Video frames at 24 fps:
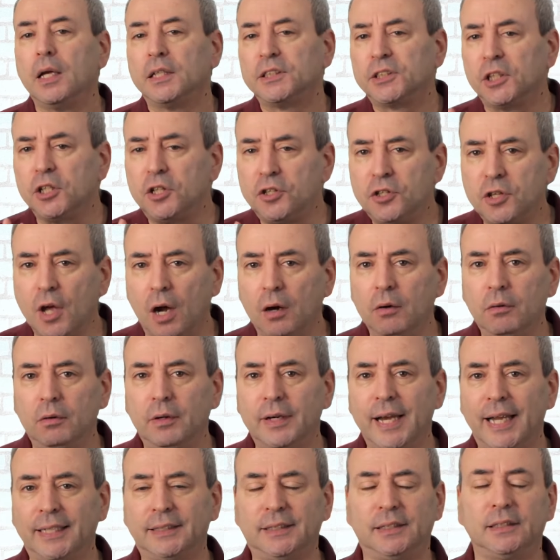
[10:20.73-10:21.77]
So
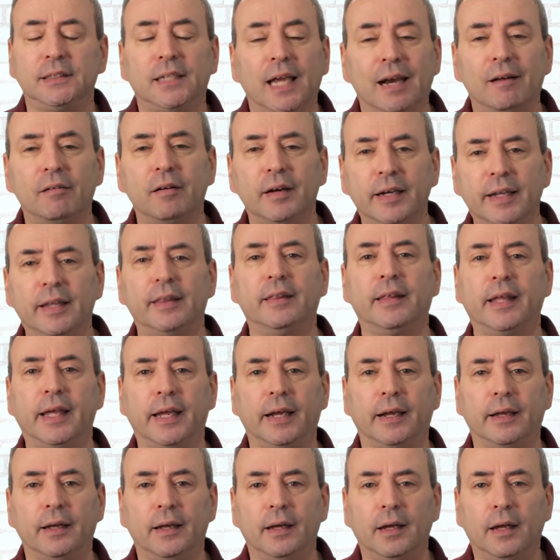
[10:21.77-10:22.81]
don't necessarily
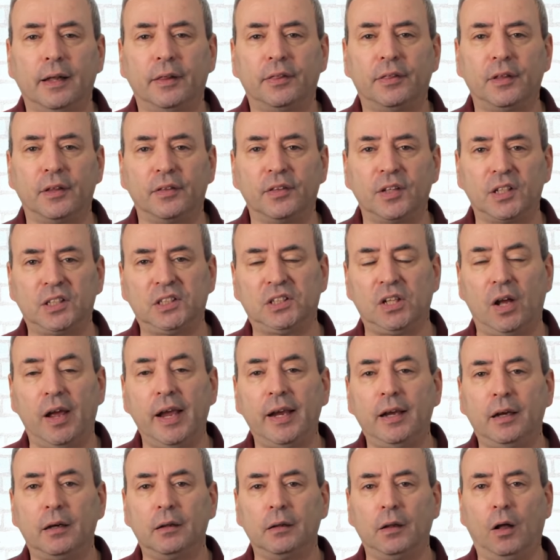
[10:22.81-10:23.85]
think that the
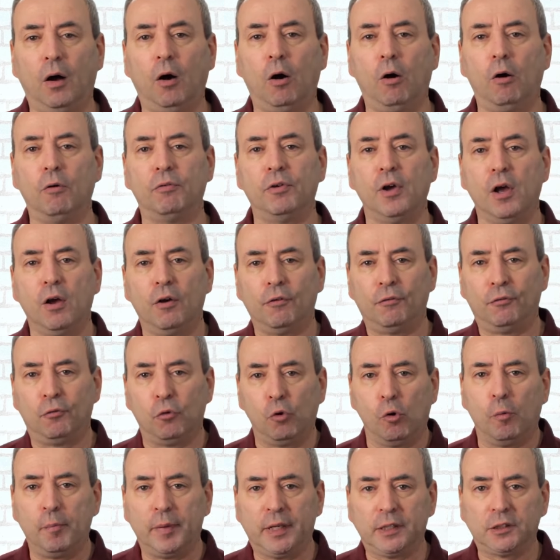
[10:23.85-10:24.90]
cycle of
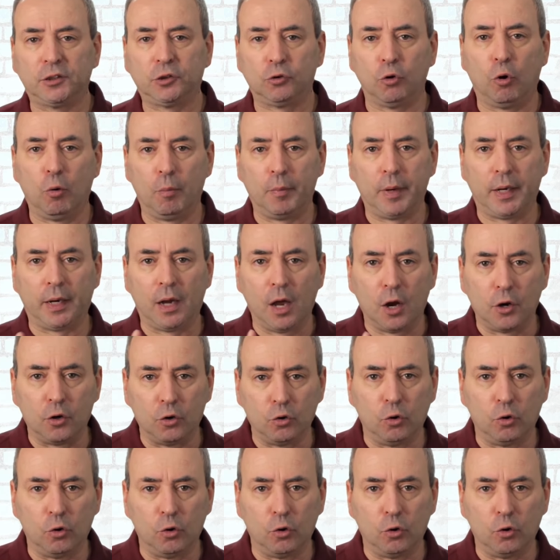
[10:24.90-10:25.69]
forming, storming,